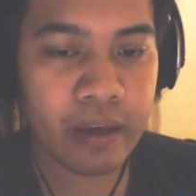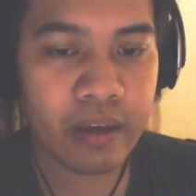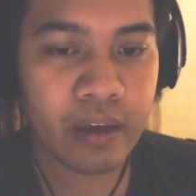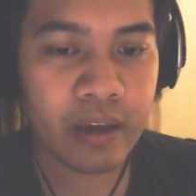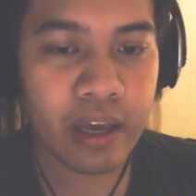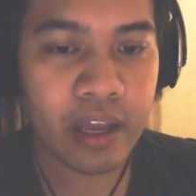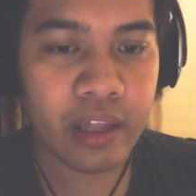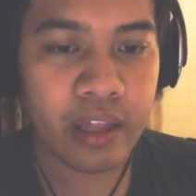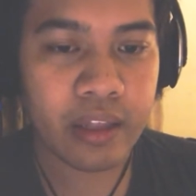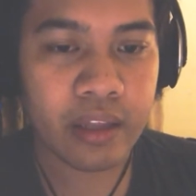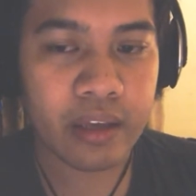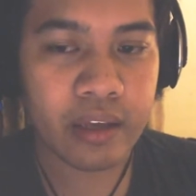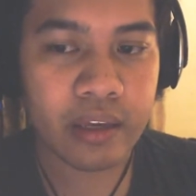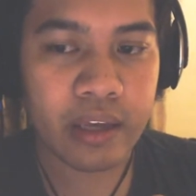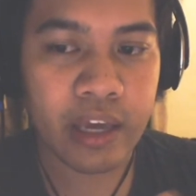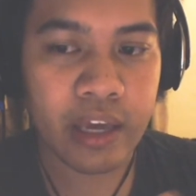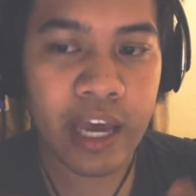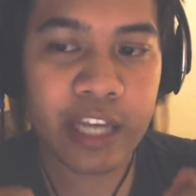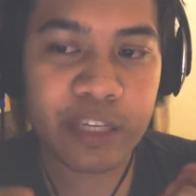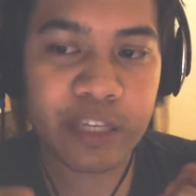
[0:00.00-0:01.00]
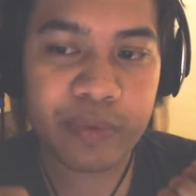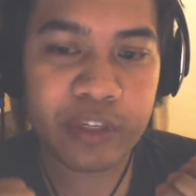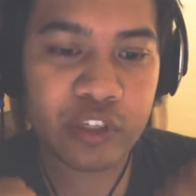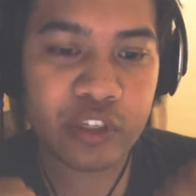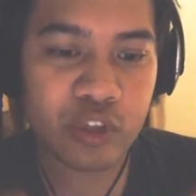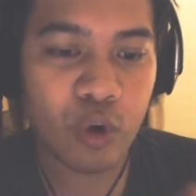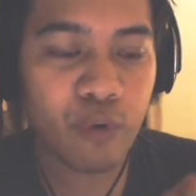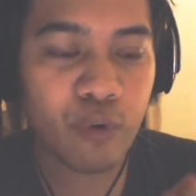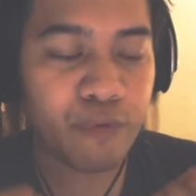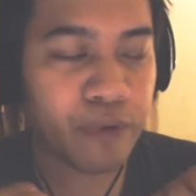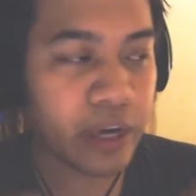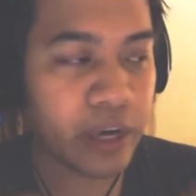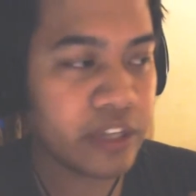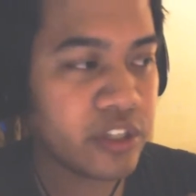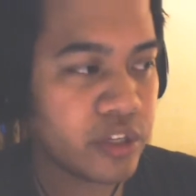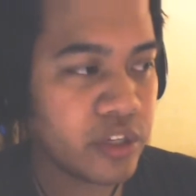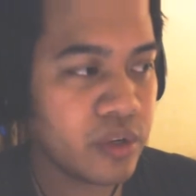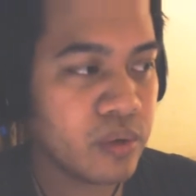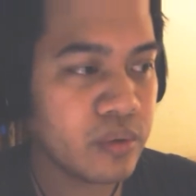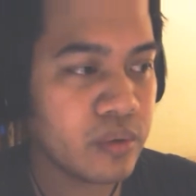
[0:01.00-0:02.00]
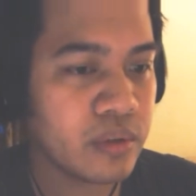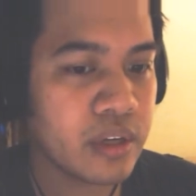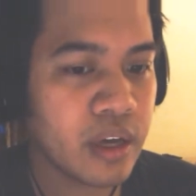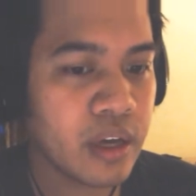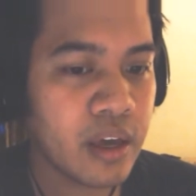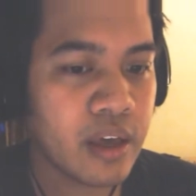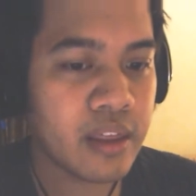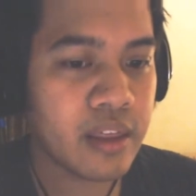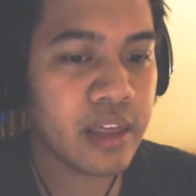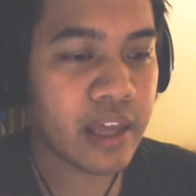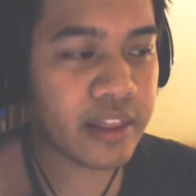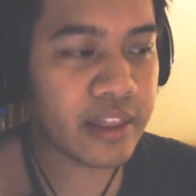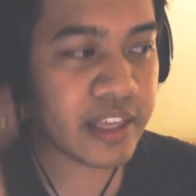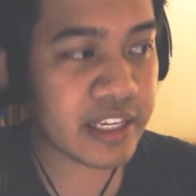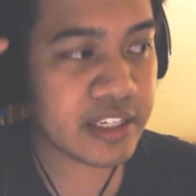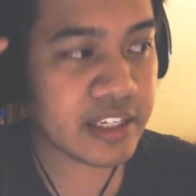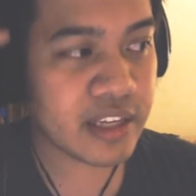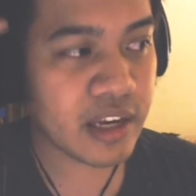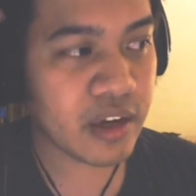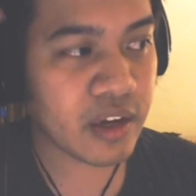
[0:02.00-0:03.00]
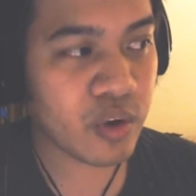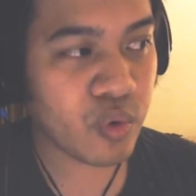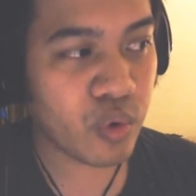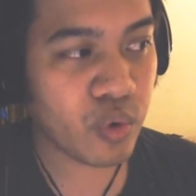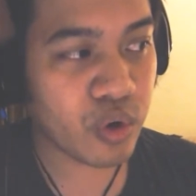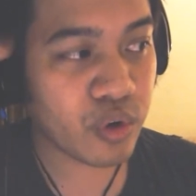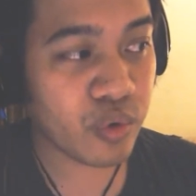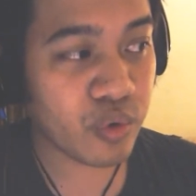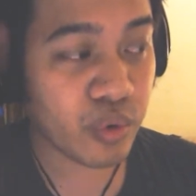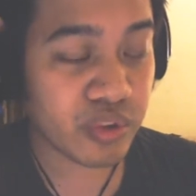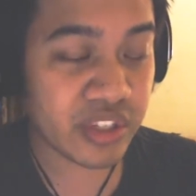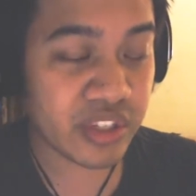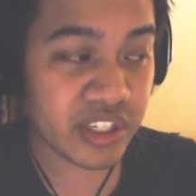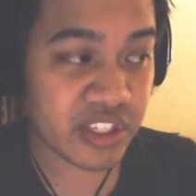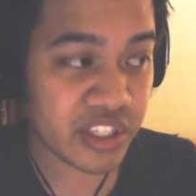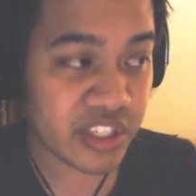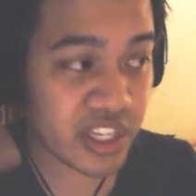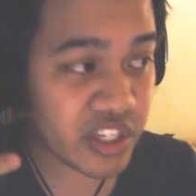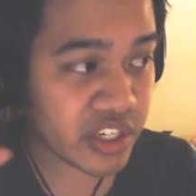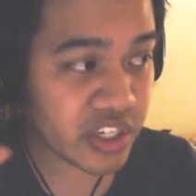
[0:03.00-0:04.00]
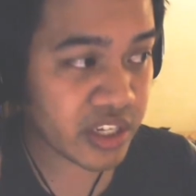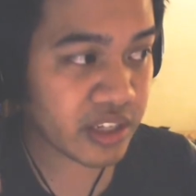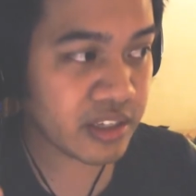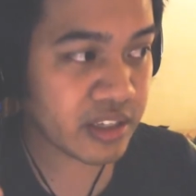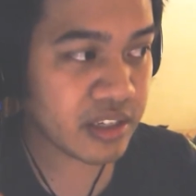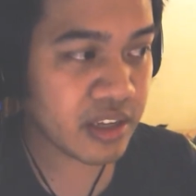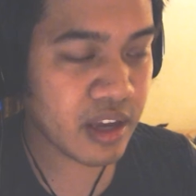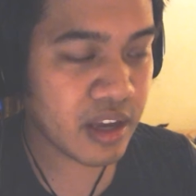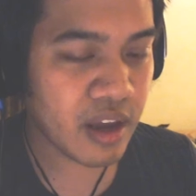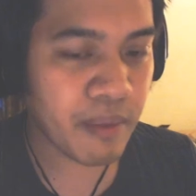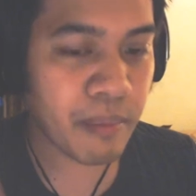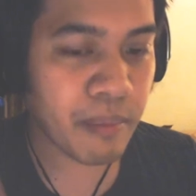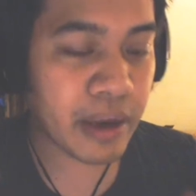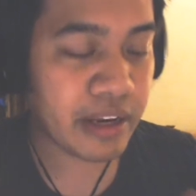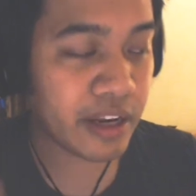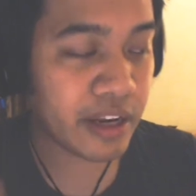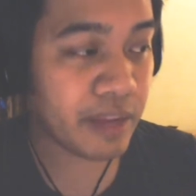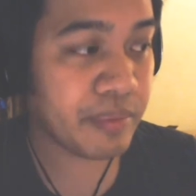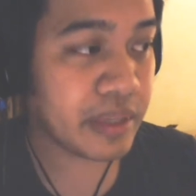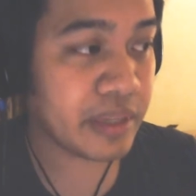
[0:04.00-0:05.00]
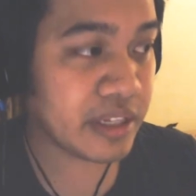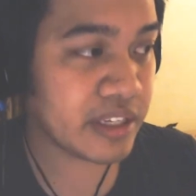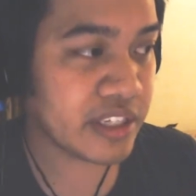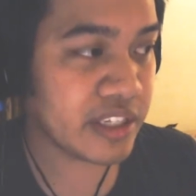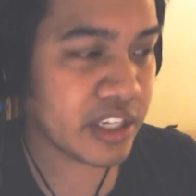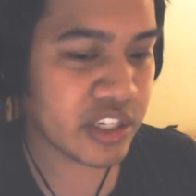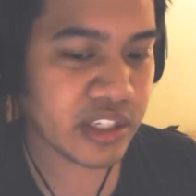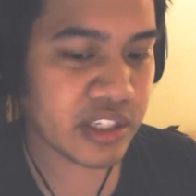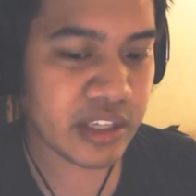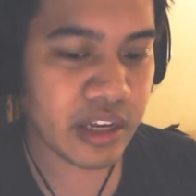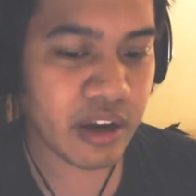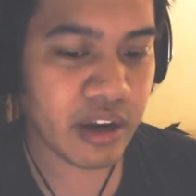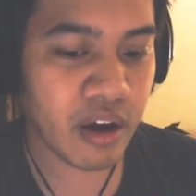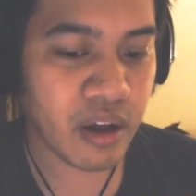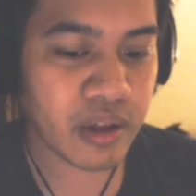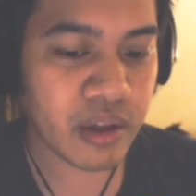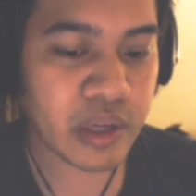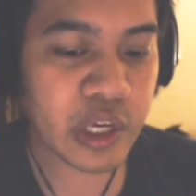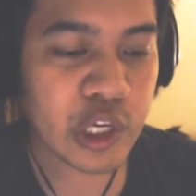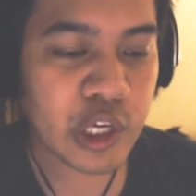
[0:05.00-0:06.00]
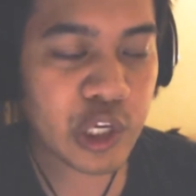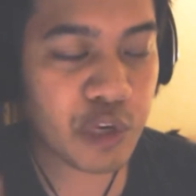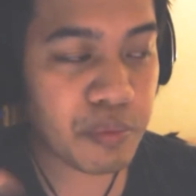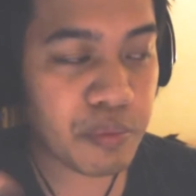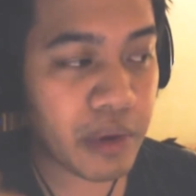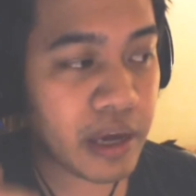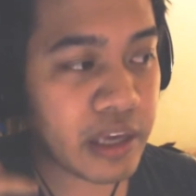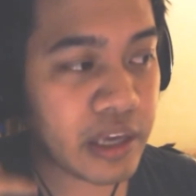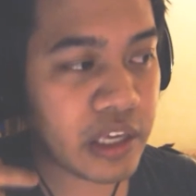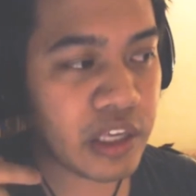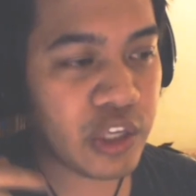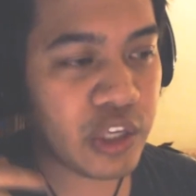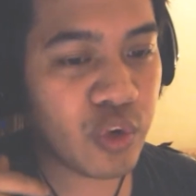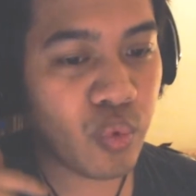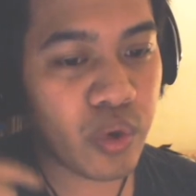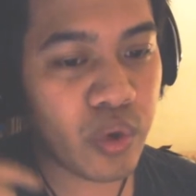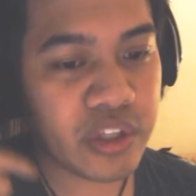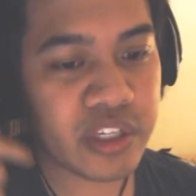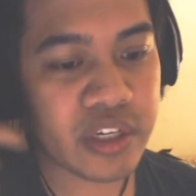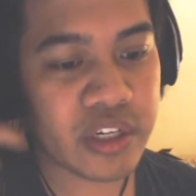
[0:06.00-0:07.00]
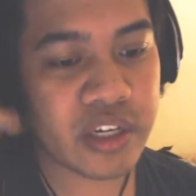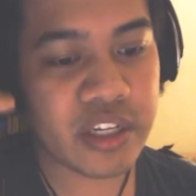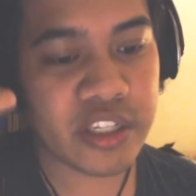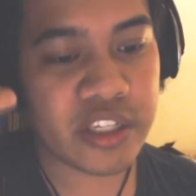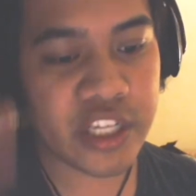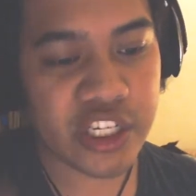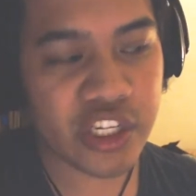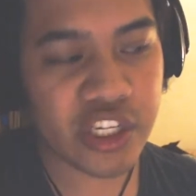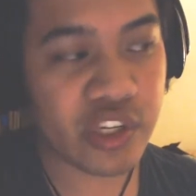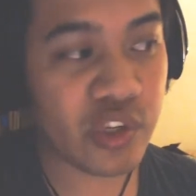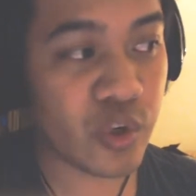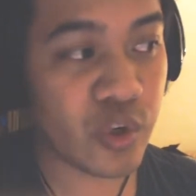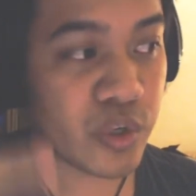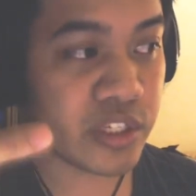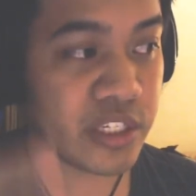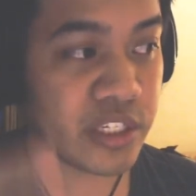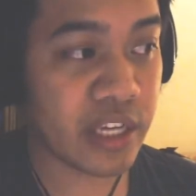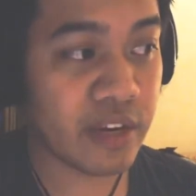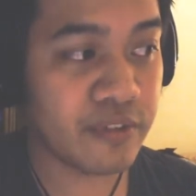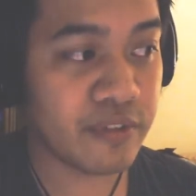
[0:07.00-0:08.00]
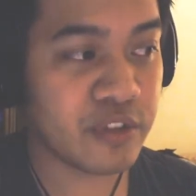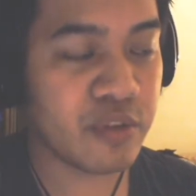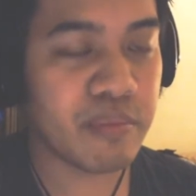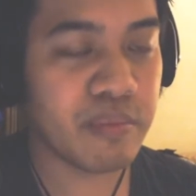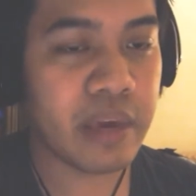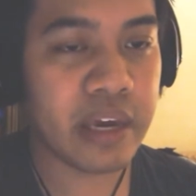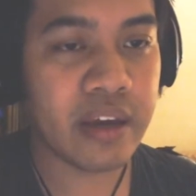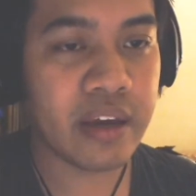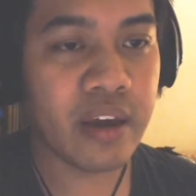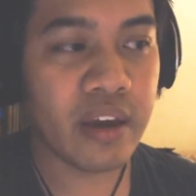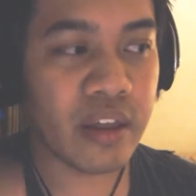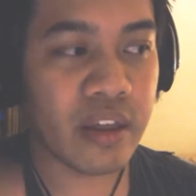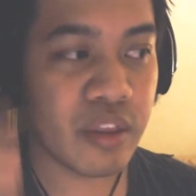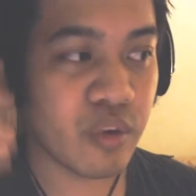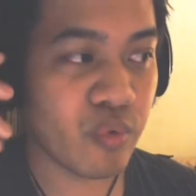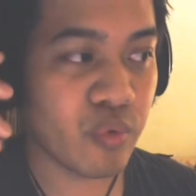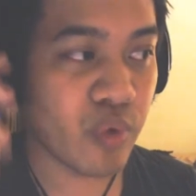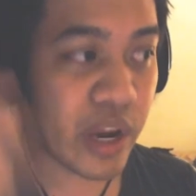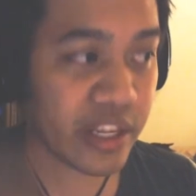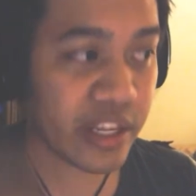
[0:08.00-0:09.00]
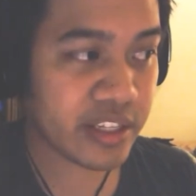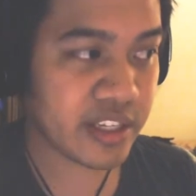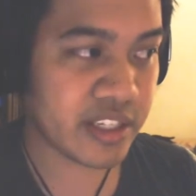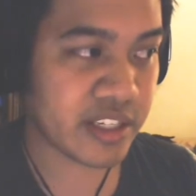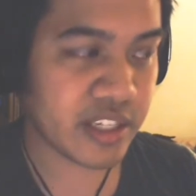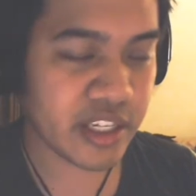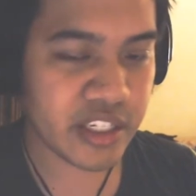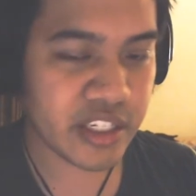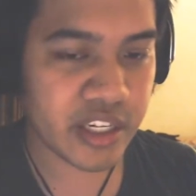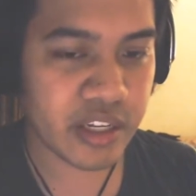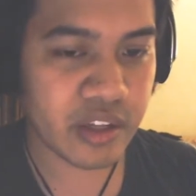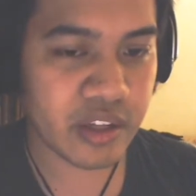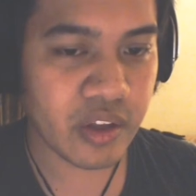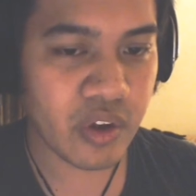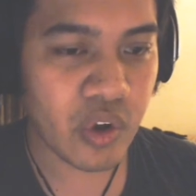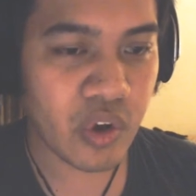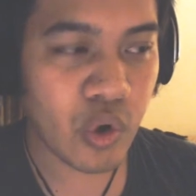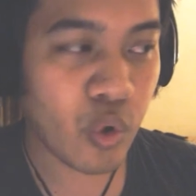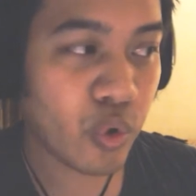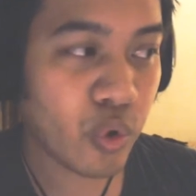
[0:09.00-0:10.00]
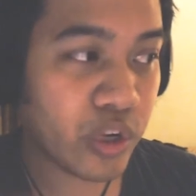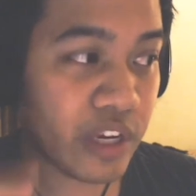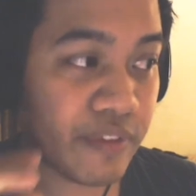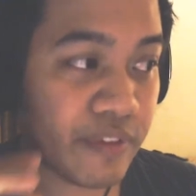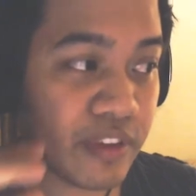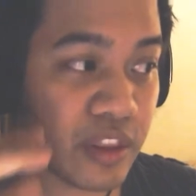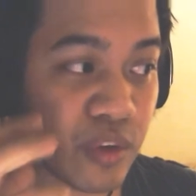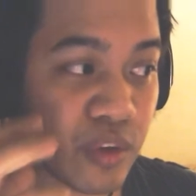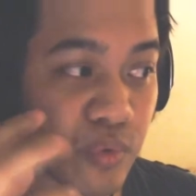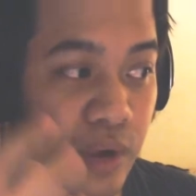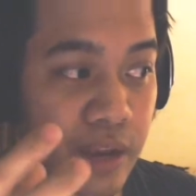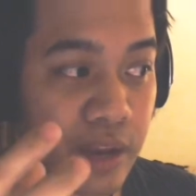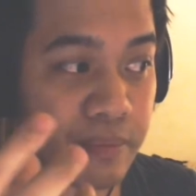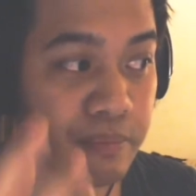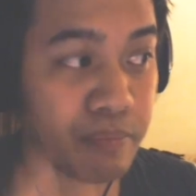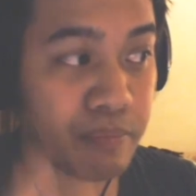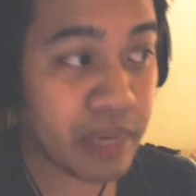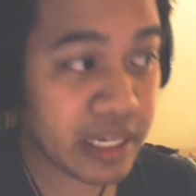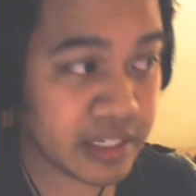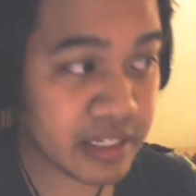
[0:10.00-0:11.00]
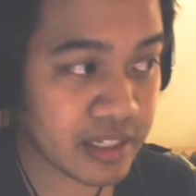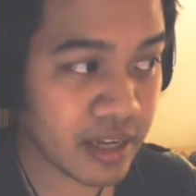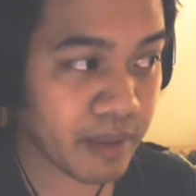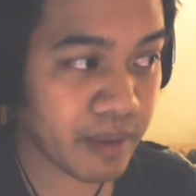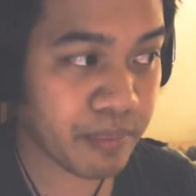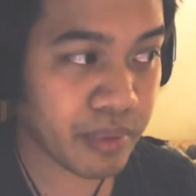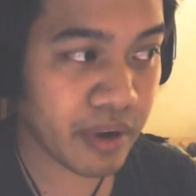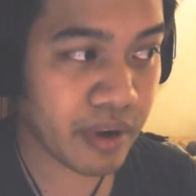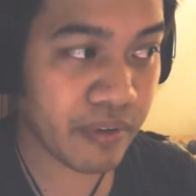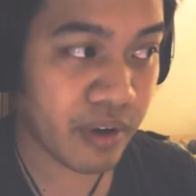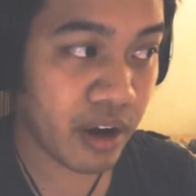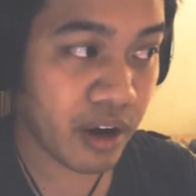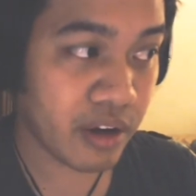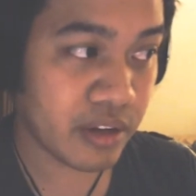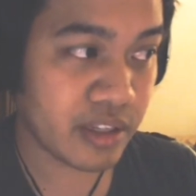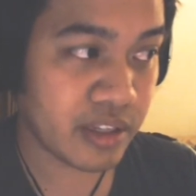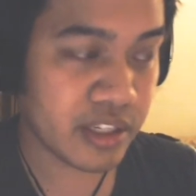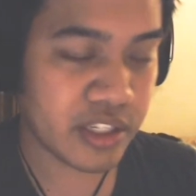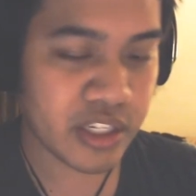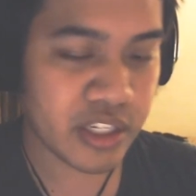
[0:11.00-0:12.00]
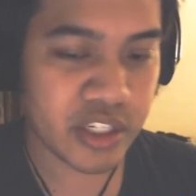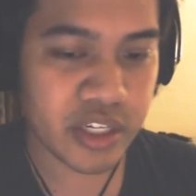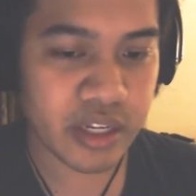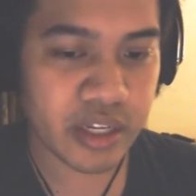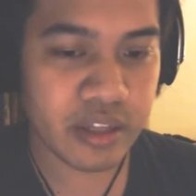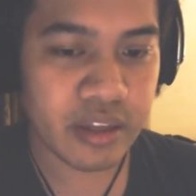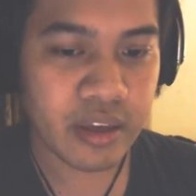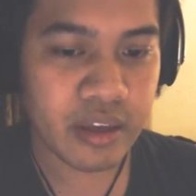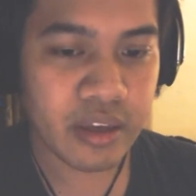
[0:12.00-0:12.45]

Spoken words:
and it has to be so fine-tuned that these quote-unquote decisions might not be decisions at all. You want to condition yourself to make the right decision or even the right mix-up on a decision